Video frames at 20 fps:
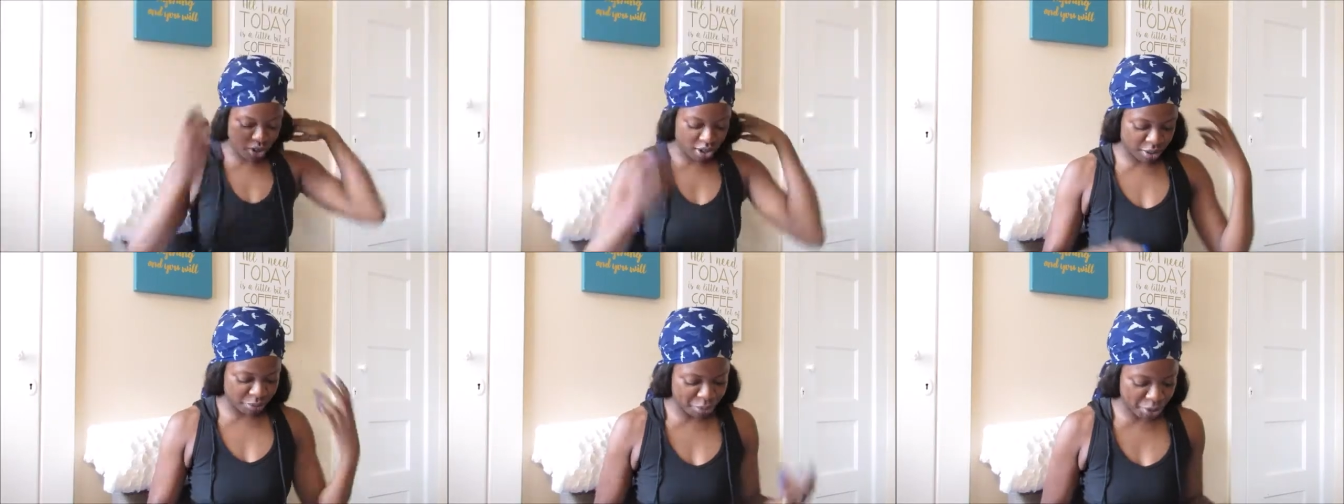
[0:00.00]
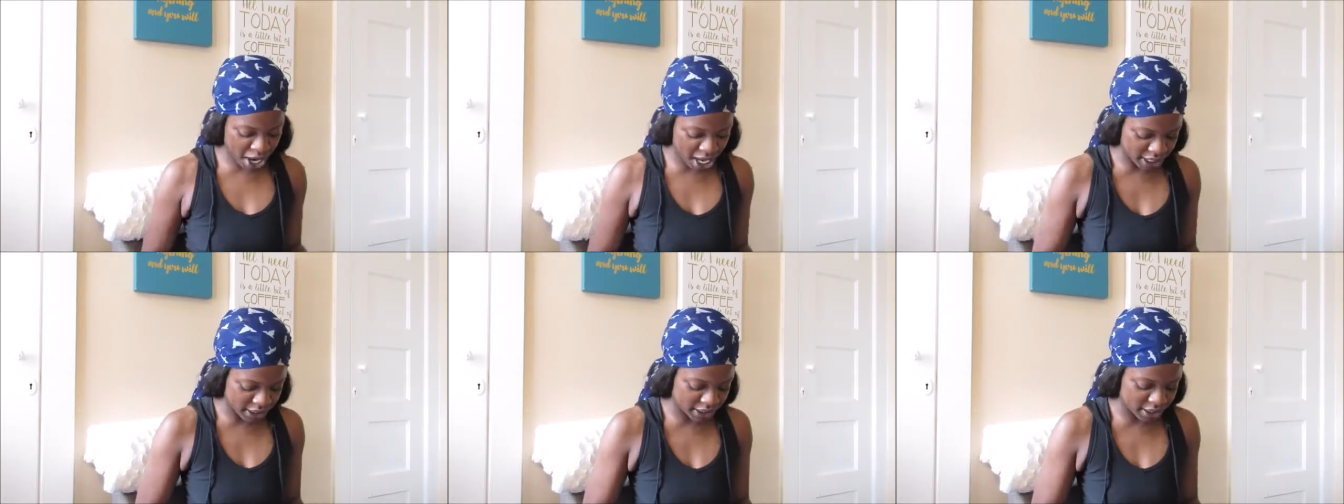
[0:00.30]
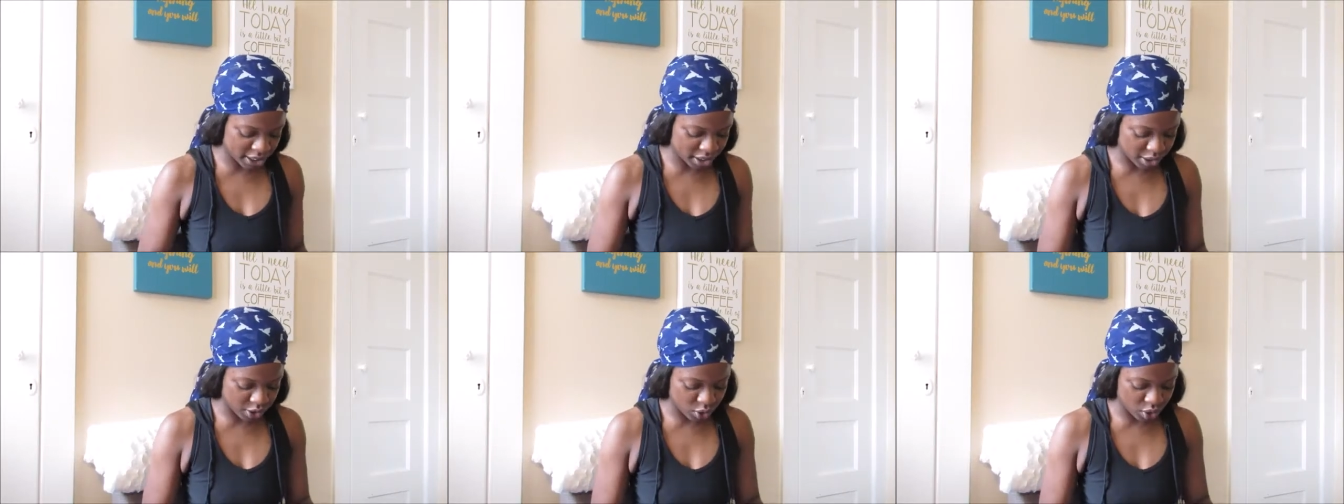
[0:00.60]
All
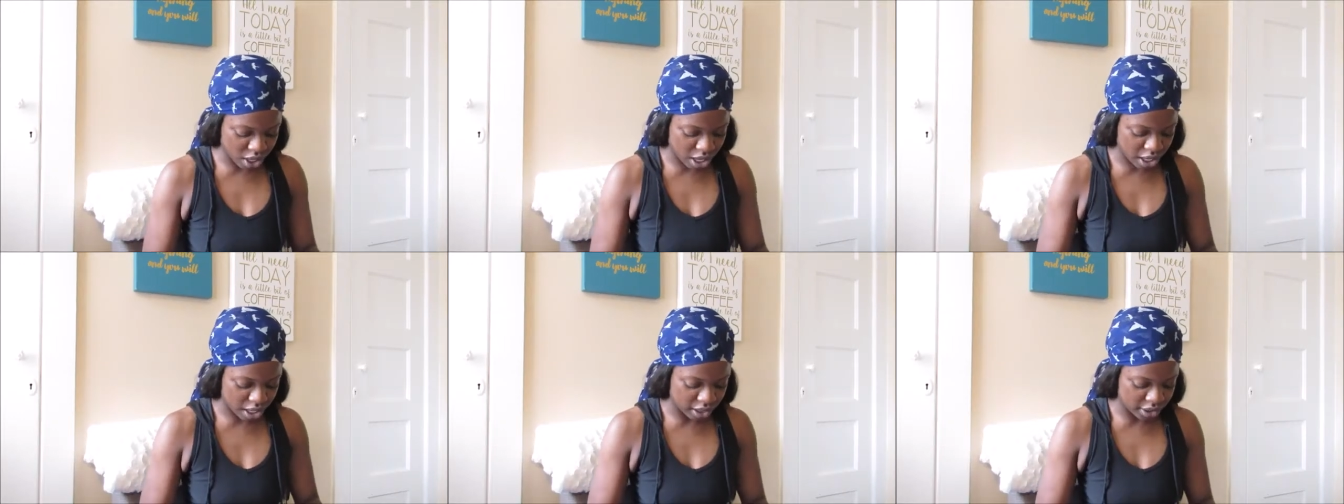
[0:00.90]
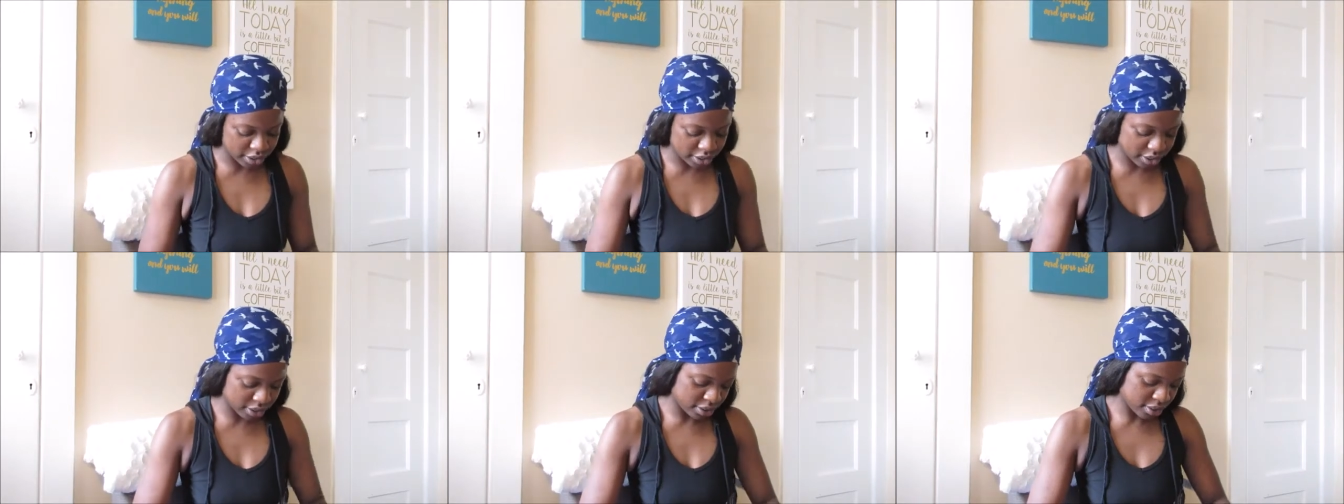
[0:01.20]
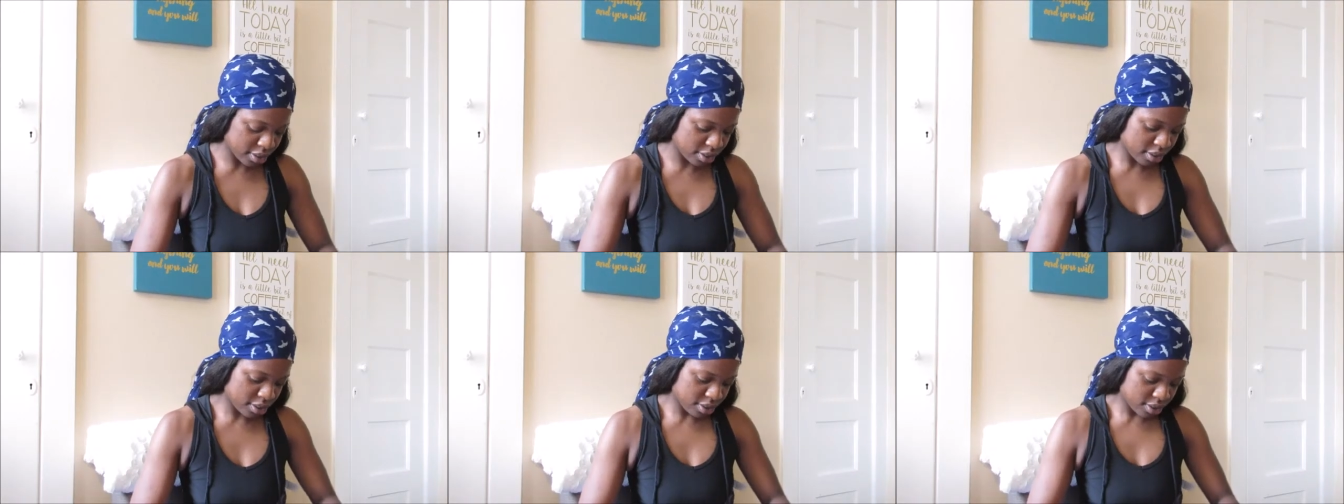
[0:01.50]
process, you guys.
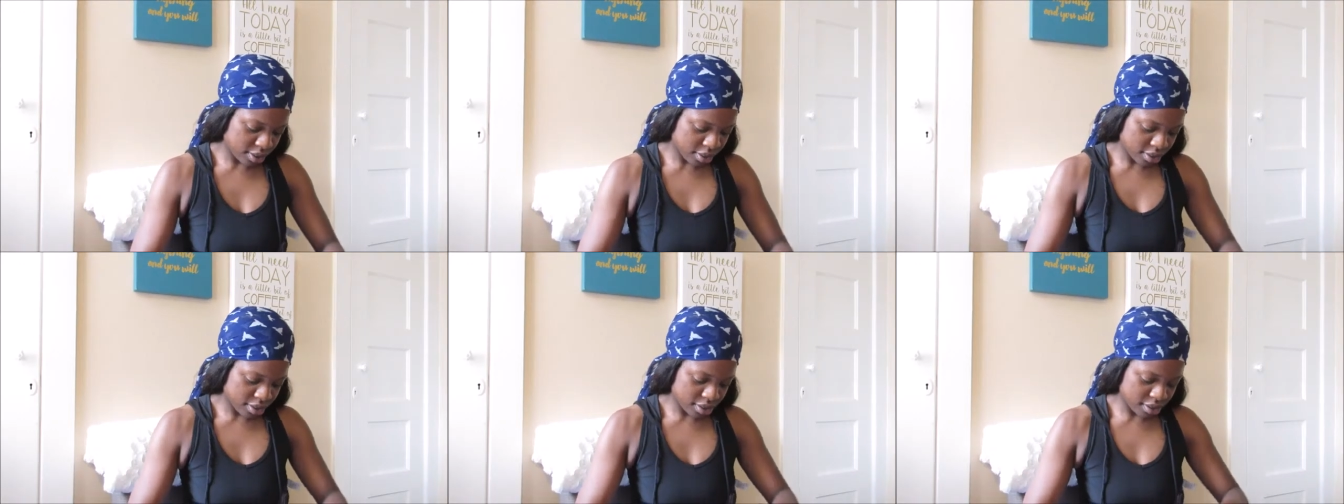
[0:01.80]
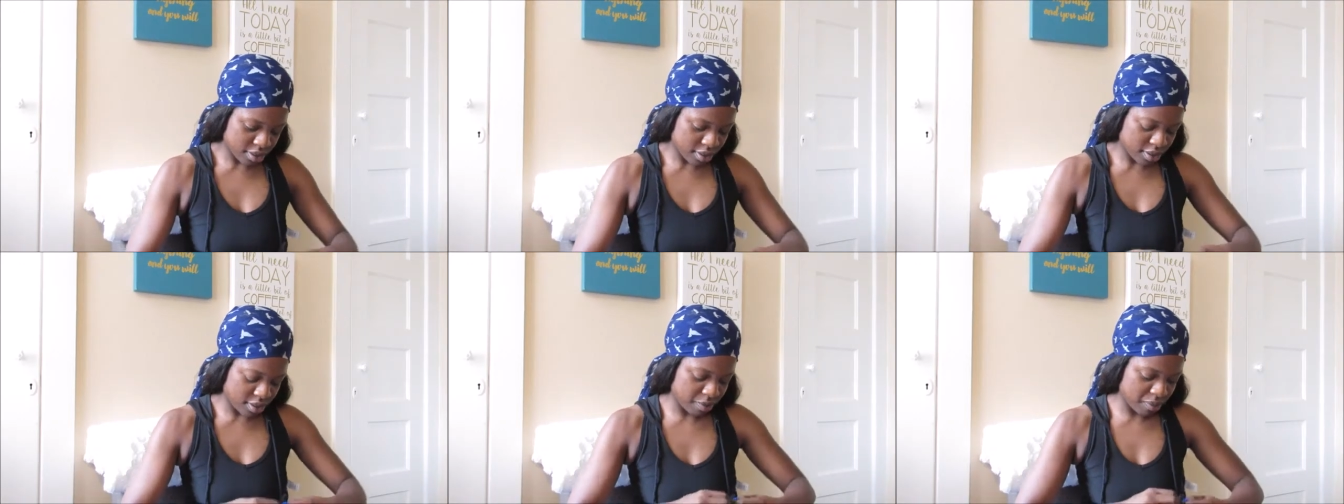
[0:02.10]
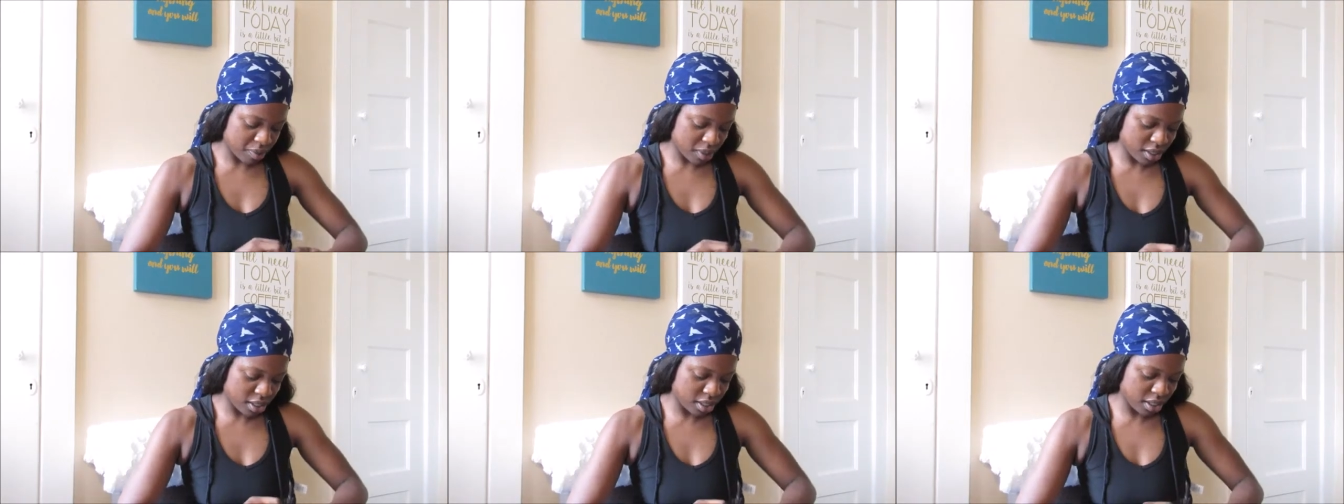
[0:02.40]
I'm
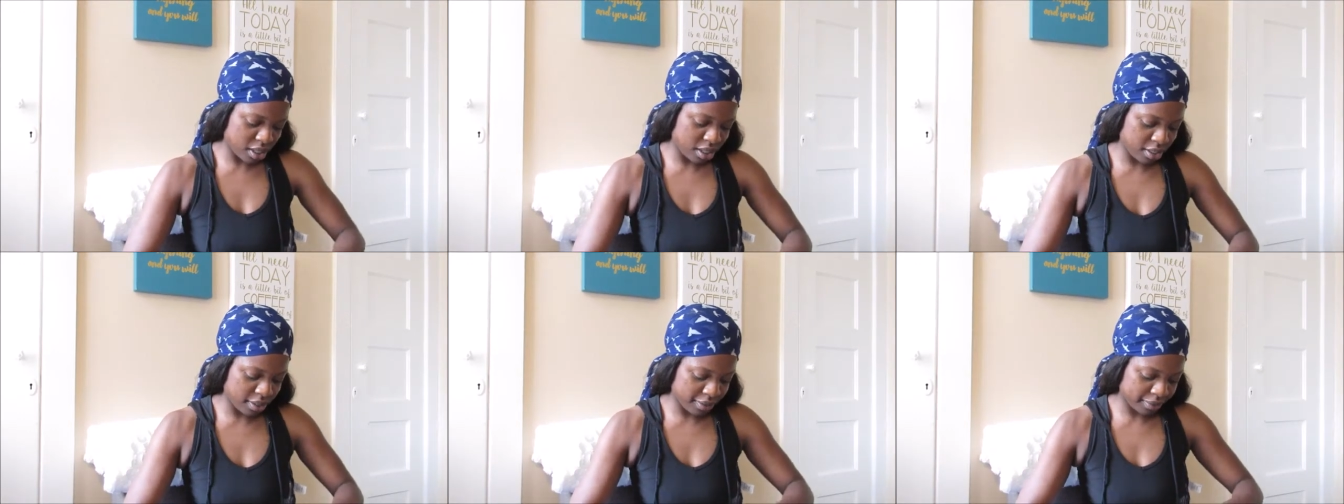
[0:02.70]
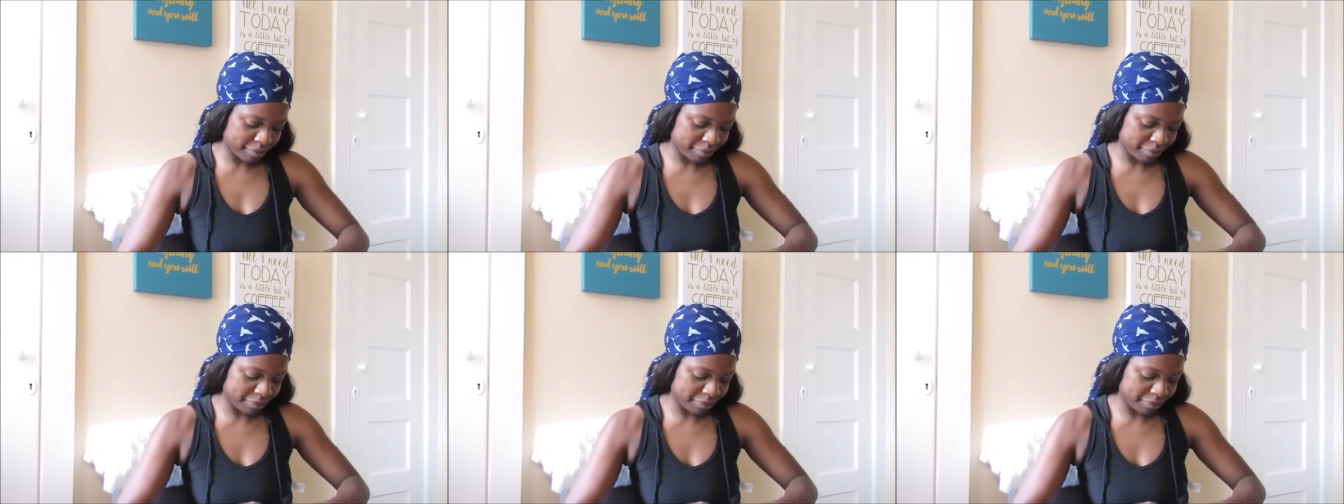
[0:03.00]
going to take...